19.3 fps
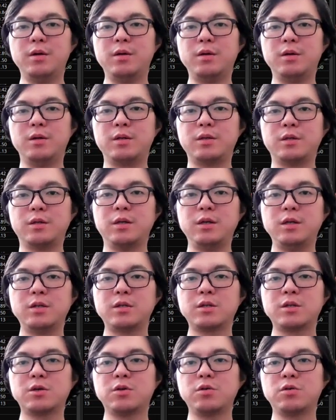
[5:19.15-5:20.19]
this
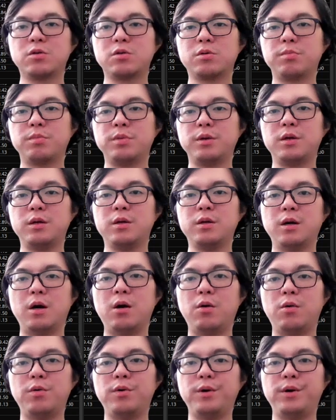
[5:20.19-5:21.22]
is going to be
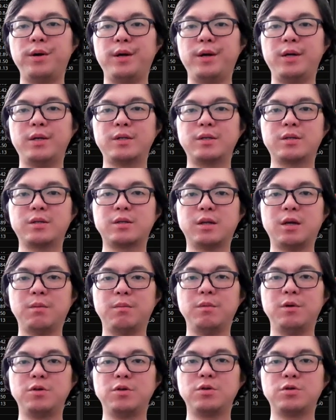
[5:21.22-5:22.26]
our next
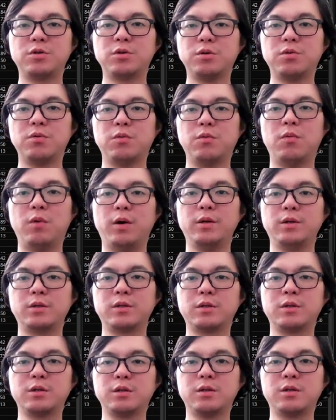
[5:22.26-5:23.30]
dimension,
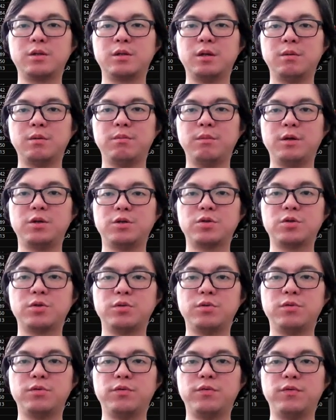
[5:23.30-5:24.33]
once
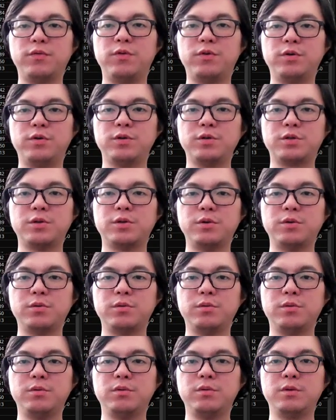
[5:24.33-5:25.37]
dimension 4
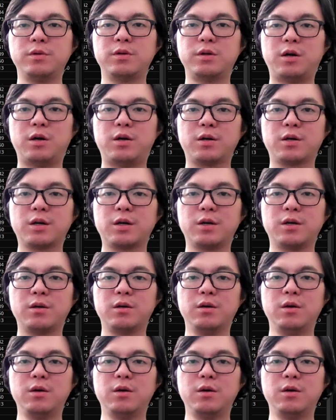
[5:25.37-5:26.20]
zone target,